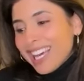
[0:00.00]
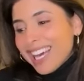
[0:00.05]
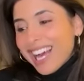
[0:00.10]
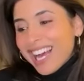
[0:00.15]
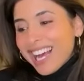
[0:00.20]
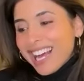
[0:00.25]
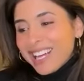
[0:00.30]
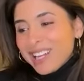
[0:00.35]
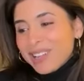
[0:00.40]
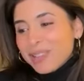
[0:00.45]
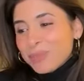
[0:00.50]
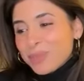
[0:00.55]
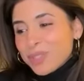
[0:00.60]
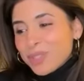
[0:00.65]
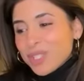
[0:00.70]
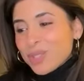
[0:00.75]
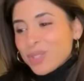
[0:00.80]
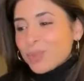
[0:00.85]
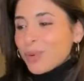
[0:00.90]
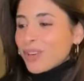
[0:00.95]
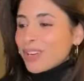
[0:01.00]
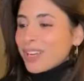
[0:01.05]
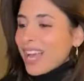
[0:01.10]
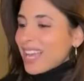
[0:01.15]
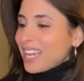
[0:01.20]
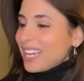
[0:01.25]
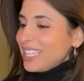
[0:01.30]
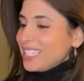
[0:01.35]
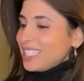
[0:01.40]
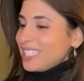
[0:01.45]
um, which is where
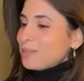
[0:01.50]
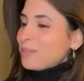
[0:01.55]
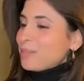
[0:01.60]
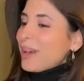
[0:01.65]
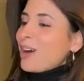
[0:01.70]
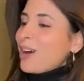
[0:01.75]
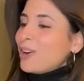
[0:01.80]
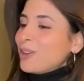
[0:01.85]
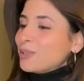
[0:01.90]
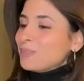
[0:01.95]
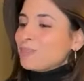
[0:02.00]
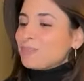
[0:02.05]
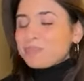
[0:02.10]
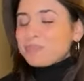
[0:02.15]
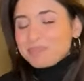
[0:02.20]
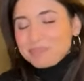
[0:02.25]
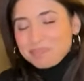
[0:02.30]
kind of Isabel